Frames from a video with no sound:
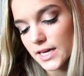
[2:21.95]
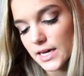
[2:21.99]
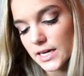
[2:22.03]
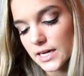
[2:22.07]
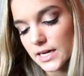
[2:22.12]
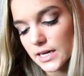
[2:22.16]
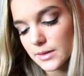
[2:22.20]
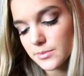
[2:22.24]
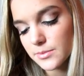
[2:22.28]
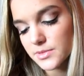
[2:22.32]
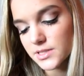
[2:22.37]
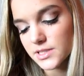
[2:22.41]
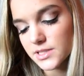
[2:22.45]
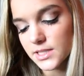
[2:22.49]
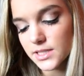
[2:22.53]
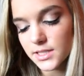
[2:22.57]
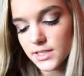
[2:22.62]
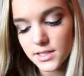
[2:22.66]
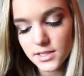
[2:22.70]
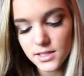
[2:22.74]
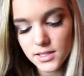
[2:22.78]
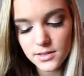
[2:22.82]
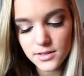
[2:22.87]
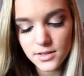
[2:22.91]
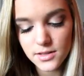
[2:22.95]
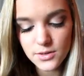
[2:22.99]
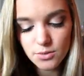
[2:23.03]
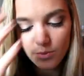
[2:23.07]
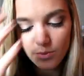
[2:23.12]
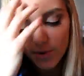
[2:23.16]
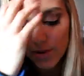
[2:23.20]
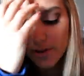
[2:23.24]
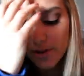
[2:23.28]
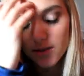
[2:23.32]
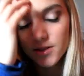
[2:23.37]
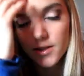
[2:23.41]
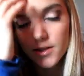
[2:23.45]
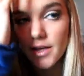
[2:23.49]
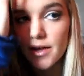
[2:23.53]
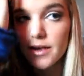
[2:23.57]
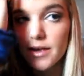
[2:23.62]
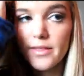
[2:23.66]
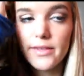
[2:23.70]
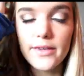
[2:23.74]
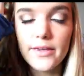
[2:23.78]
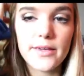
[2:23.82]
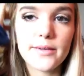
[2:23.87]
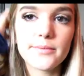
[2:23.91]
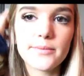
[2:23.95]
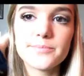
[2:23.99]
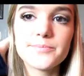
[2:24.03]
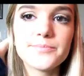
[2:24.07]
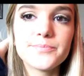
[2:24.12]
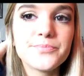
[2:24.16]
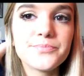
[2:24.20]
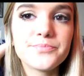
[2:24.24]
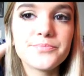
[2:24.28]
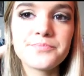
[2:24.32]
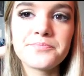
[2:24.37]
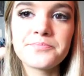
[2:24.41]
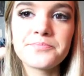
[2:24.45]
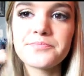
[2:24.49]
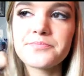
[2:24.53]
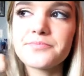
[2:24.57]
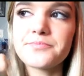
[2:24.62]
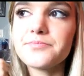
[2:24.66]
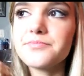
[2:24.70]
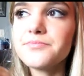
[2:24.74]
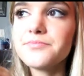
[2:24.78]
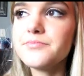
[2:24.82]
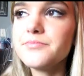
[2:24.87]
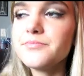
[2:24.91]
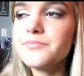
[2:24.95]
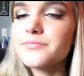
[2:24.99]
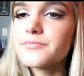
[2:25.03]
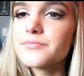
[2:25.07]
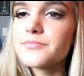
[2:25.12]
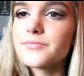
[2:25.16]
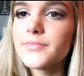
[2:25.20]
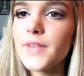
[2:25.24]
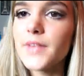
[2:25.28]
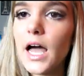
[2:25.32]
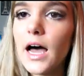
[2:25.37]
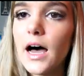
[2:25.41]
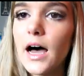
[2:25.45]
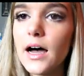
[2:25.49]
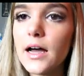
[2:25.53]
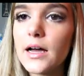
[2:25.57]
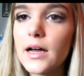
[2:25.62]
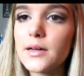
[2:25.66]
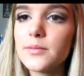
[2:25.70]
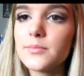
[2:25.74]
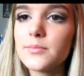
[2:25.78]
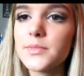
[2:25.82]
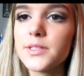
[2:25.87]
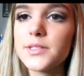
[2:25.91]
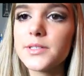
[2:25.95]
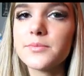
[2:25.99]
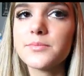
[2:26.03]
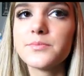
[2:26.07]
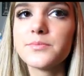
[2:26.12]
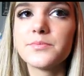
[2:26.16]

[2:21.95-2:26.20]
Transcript: Um, seen anything weird lately? Um,